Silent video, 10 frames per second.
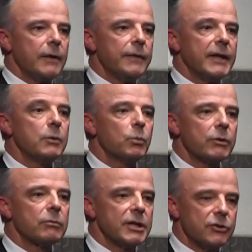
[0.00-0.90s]
Then
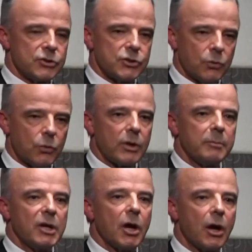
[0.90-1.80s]
we read the story
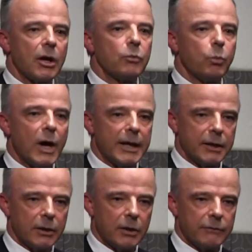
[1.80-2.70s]
behind
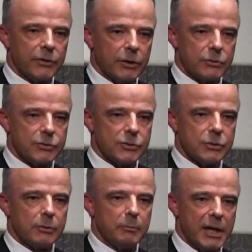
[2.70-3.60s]
one of those
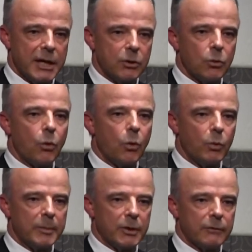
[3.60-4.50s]
men or
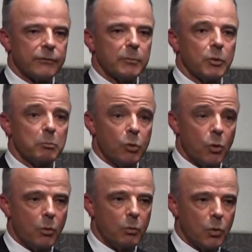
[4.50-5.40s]
women from the
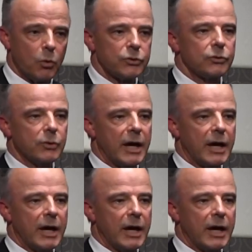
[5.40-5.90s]
Boer War to